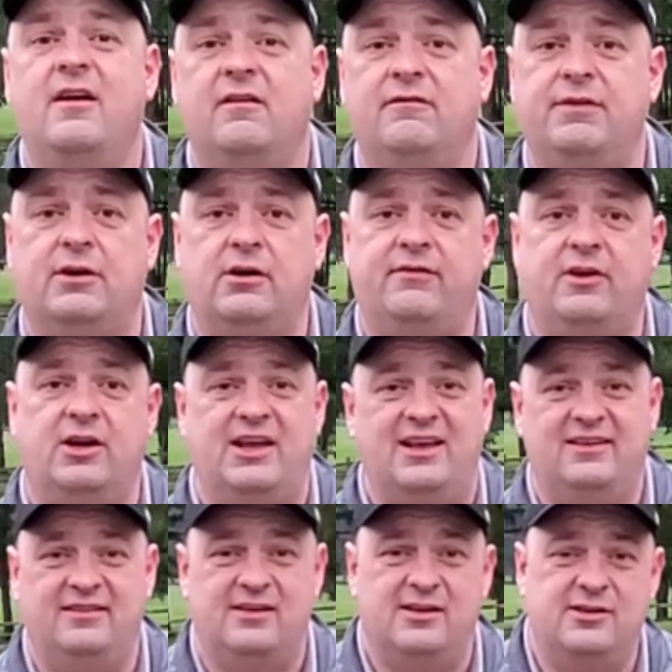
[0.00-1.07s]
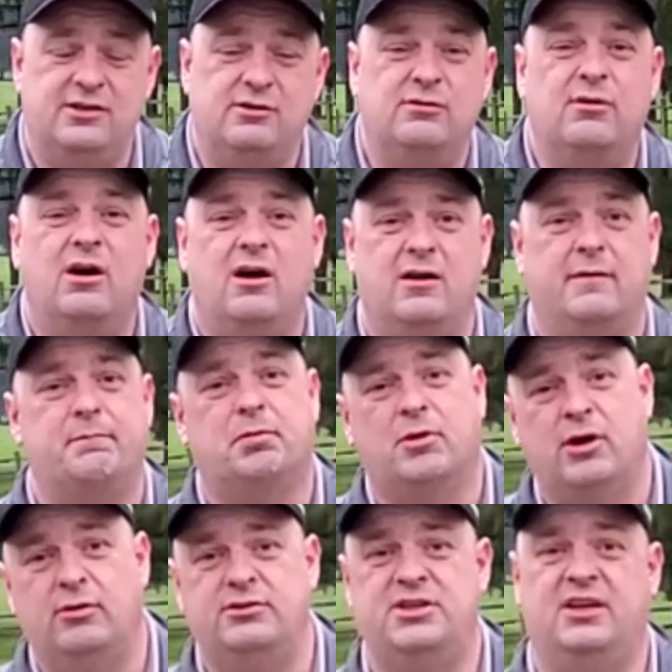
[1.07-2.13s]
Very easy to do. On
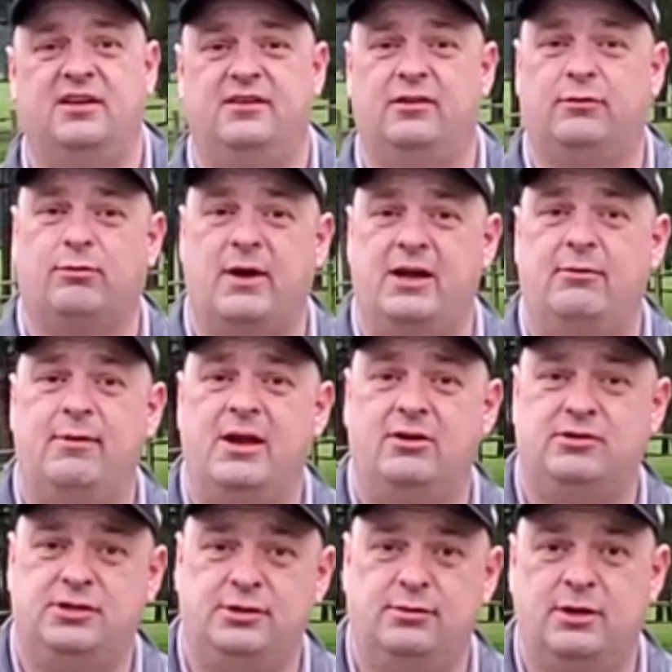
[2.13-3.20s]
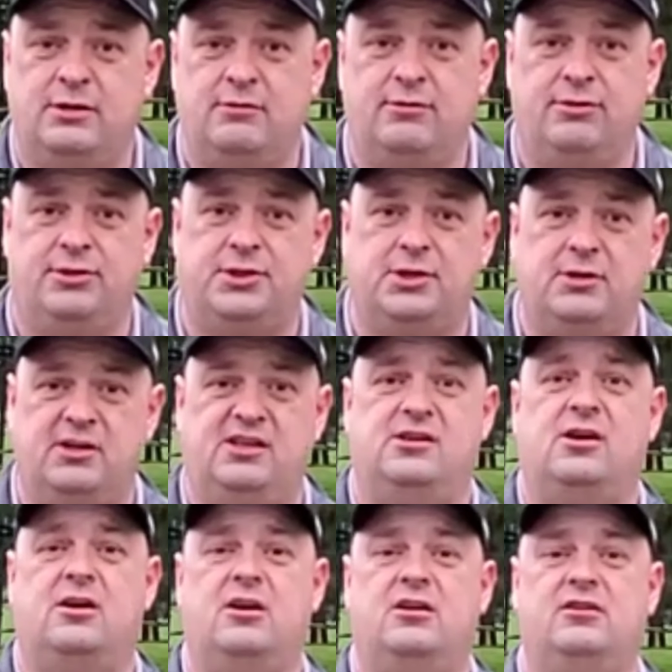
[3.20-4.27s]
approaches, it's right around 230
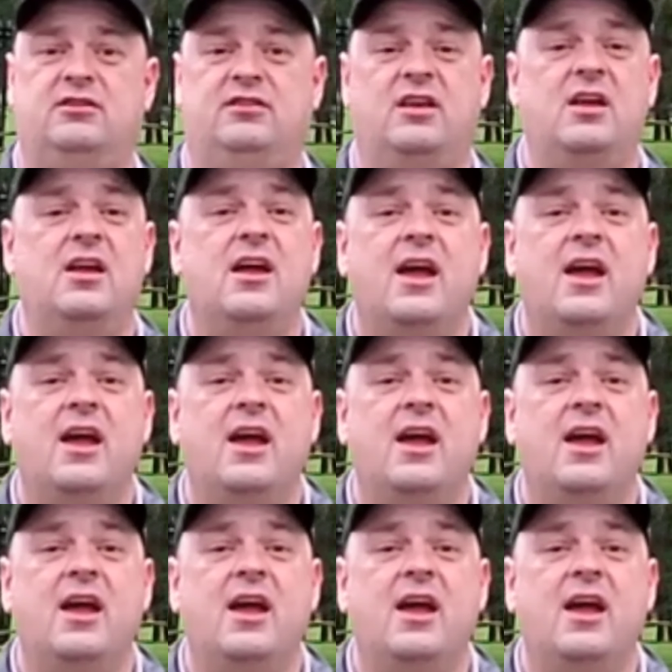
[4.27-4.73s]
yards,